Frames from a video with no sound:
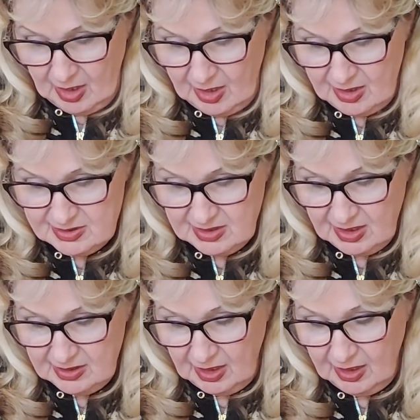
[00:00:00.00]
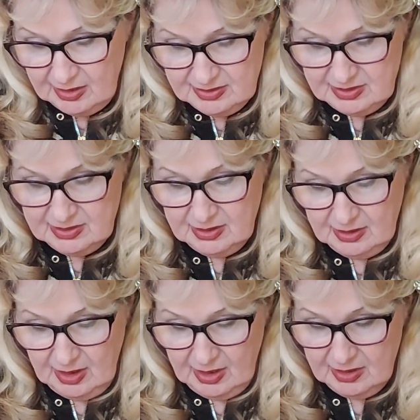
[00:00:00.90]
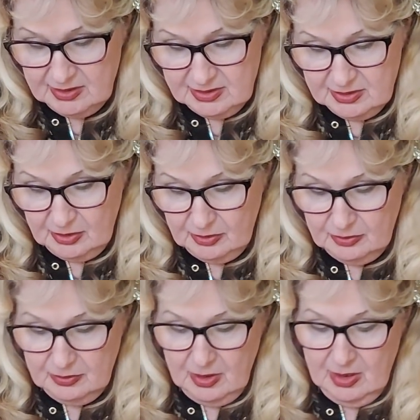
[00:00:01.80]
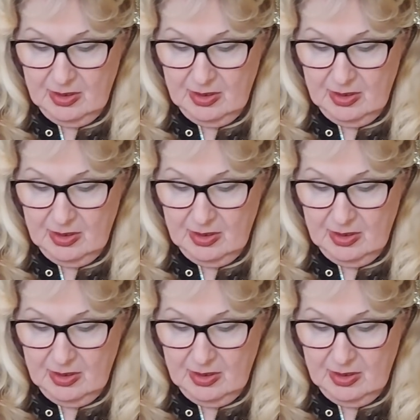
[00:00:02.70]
As an answer, I saw